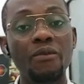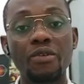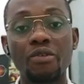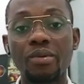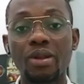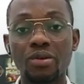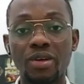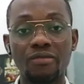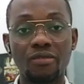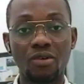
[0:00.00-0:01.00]
you will be
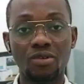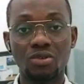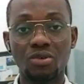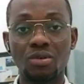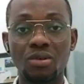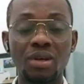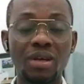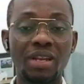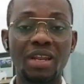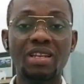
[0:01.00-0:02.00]
looking for. So
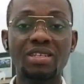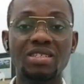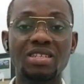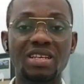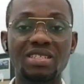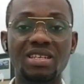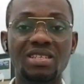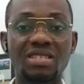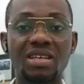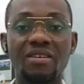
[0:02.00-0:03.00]
that is in
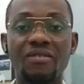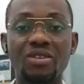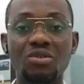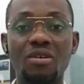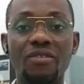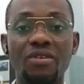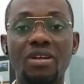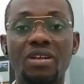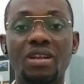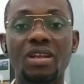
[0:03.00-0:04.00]
essence the visual field
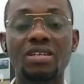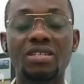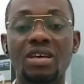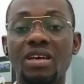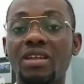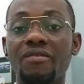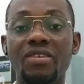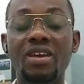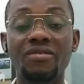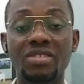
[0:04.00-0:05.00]
analyzer and the
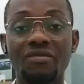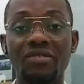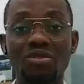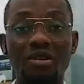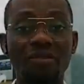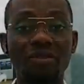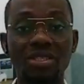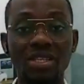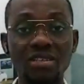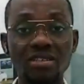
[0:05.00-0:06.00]
VFT, visual
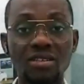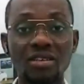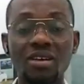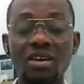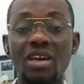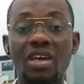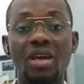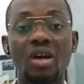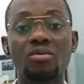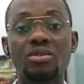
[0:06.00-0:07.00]
field test. It
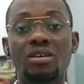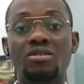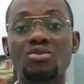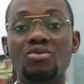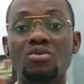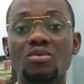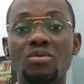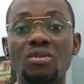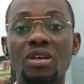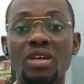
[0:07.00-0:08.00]
helps us to
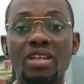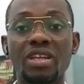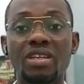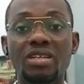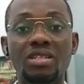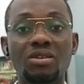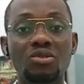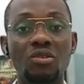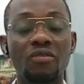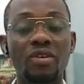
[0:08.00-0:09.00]
get the
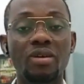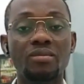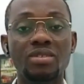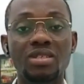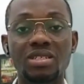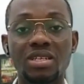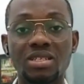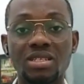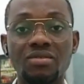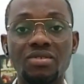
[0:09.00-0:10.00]
details of the
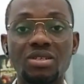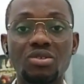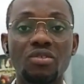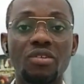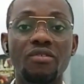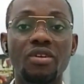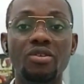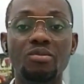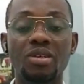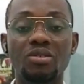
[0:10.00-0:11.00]
sensitivities of the
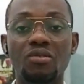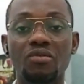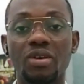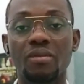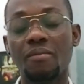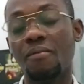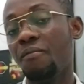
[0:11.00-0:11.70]
various parts of